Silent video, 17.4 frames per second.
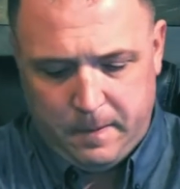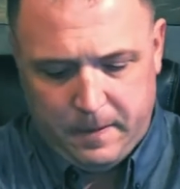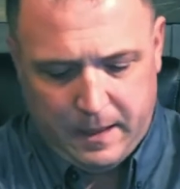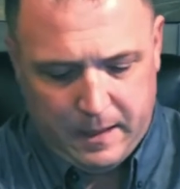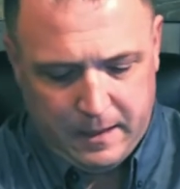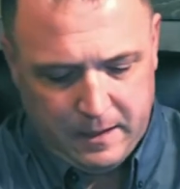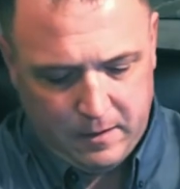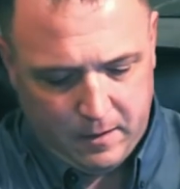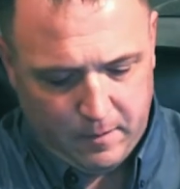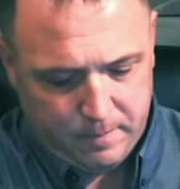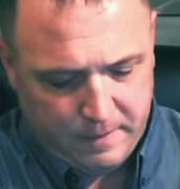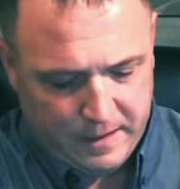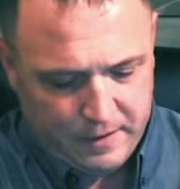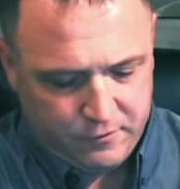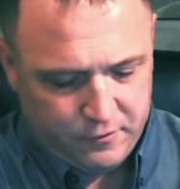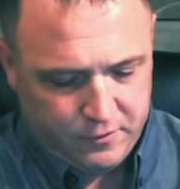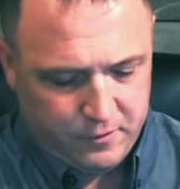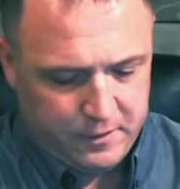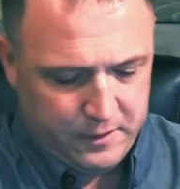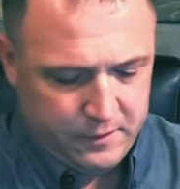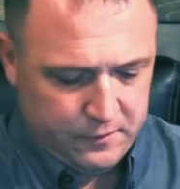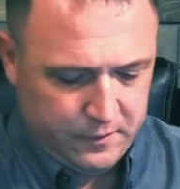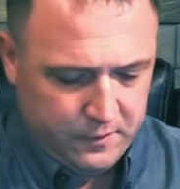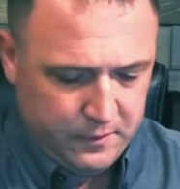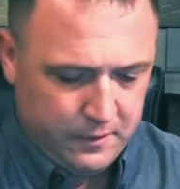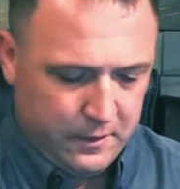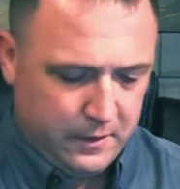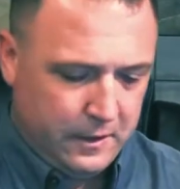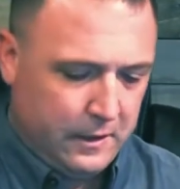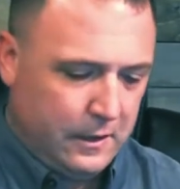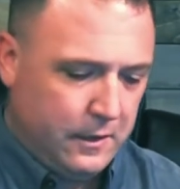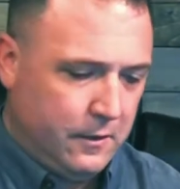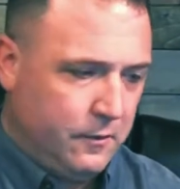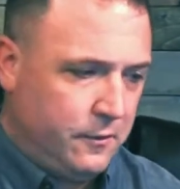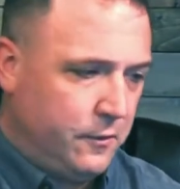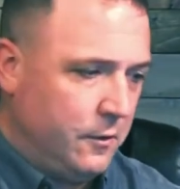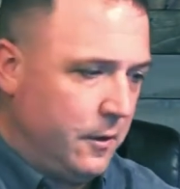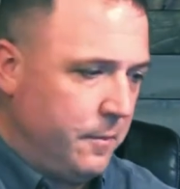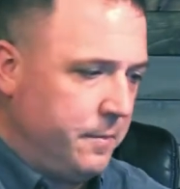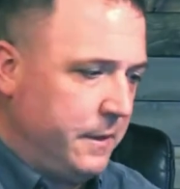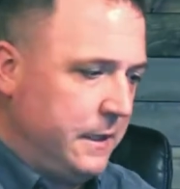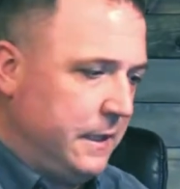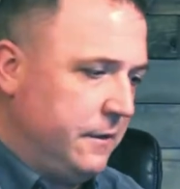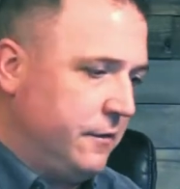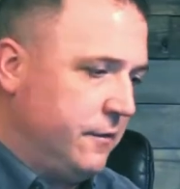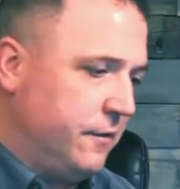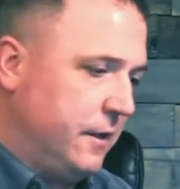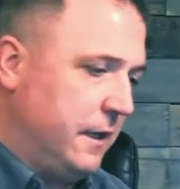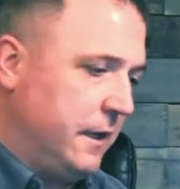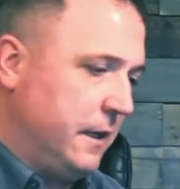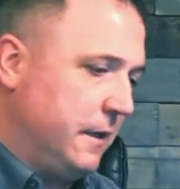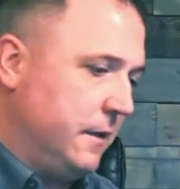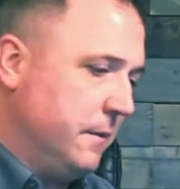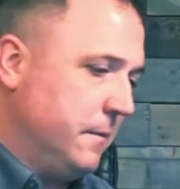and then our base unit here to our PC. Here